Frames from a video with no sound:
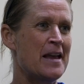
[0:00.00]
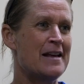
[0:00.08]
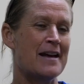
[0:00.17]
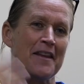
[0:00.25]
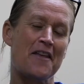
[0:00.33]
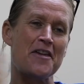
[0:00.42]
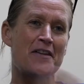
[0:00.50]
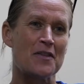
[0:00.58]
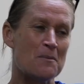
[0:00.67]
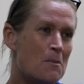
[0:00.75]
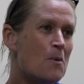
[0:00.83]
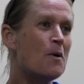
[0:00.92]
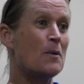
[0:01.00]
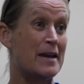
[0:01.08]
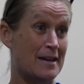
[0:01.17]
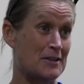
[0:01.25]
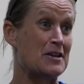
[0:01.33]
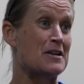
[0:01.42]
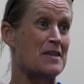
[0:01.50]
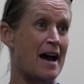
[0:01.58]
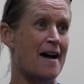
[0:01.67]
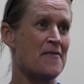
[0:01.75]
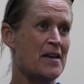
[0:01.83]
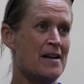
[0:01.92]
And I think the more we can do
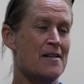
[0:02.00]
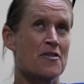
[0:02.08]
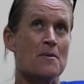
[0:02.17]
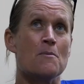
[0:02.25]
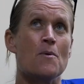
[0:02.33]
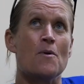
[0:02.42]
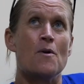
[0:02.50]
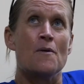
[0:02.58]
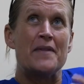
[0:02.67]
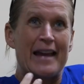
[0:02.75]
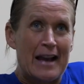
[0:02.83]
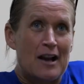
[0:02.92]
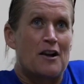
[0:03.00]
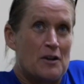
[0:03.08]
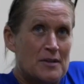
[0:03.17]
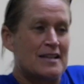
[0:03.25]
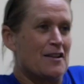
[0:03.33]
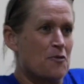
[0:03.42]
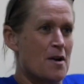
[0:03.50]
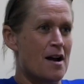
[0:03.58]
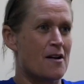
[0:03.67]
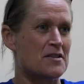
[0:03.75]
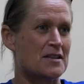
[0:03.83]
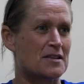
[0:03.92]
that, the more inclusive we are
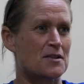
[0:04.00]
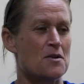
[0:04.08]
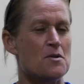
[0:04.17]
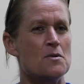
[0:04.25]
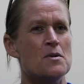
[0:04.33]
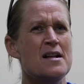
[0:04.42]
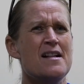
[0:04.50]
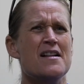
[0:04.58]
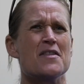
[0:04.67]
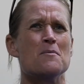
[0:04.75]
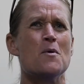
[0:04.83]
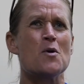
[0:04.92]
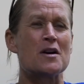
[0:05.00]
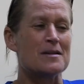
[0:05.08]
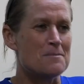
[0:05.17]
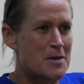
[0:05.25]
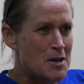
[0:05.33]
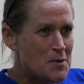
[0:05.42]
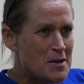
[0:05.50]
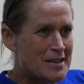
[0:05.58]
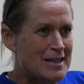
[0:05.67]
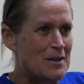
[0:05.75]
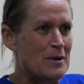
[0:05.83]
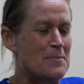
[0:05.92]
as a school, the more
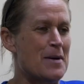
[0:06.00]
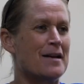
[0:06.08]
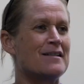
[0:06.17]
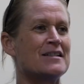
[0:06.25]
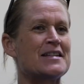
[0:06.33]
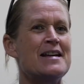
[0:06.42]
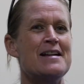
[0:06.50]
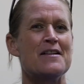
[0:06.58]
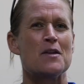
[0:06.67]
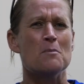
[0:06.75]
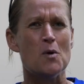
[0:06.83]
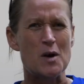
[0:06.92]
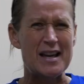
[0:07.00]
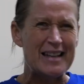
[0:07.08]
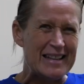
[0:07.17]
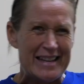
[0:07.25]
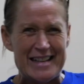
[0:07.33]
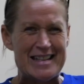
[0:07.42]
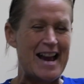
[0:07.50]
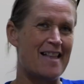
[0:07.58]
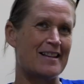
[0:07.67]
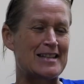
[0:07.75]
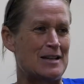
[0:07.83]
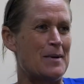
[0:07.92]
community we build, the more
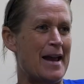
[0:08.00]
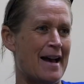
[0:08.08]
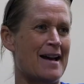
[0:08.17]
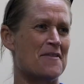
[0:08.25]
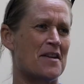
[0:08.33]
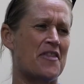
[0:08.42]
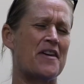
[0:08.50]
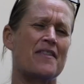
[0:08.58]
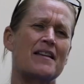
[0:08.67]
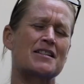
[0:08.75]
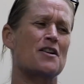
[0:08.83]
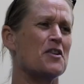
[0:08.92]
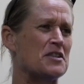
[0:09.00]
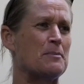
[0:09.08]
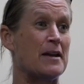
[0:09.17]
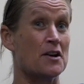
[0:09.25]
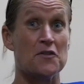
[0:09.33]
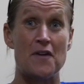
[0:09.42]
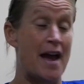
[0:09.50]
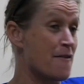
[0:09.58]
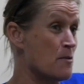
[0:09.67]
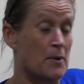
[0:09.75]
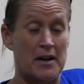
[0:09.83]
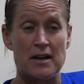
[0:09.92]
collegiality we have. And I think that's got to be good for
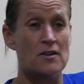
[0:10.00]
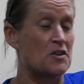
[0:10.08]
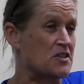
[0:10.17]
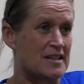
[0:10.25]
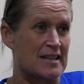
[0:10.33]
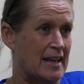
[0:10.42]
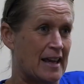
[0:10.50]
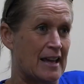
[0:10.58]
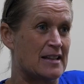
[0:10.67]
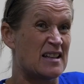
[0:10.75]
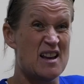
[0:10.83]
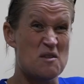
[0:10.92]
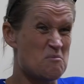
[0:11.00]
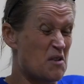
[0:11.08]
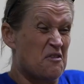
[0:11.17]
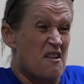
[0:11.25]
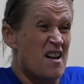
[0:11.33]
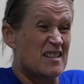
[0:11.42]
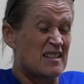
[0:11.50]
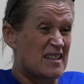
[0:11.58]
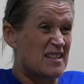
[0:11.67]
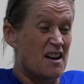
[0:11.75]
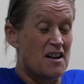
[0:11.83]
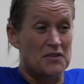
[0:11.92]
everybody, not just the kids, but for us as
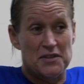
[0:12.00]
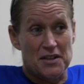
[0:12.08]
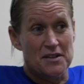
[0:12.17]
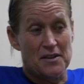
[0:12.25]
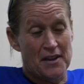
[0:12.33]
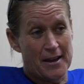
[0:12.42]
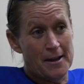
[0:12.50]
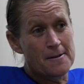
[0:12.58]
staff too, I think.